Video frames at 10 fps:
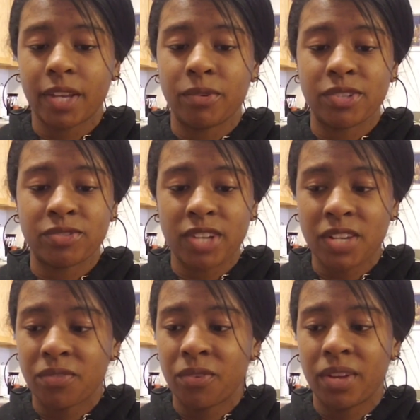It was
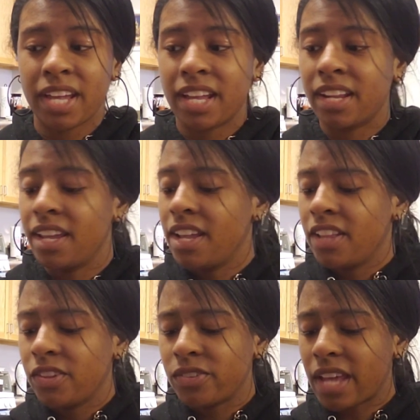stressful, and
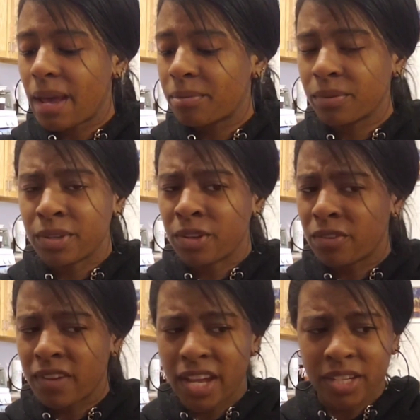there's absolutely
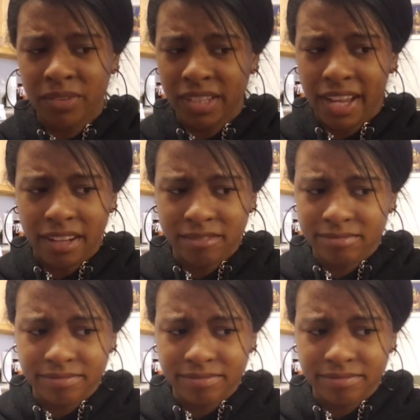no value in that.